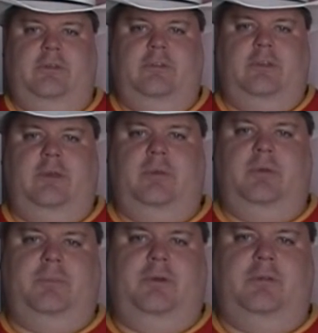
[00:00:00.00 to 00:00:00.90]
We'd say
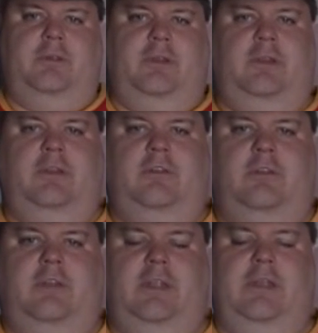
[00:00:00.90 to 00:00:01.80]
we're about getting
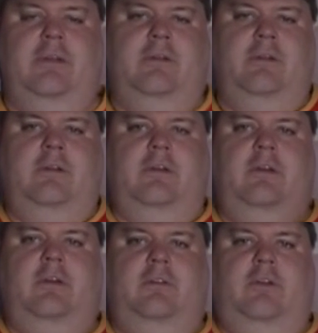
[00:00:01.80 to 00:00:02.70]
into the
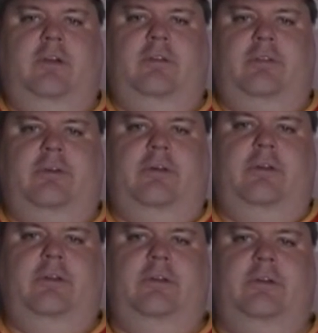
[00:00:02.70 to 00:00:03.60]
final
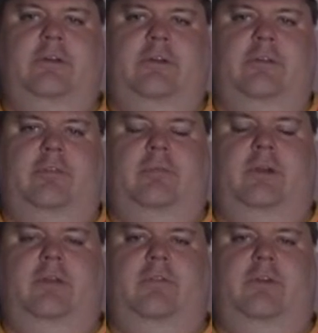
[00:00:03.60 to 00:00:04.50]
third of
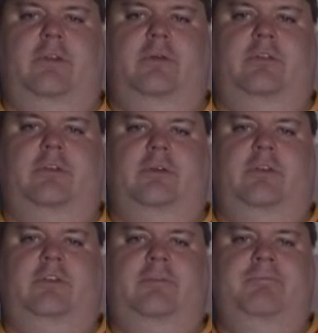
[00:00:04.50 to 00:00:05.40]
my video
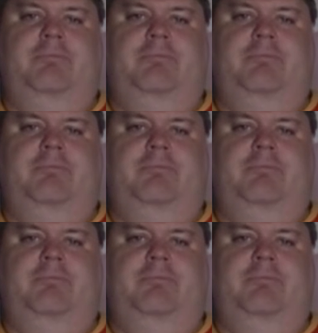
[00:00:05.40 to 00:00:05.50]
series,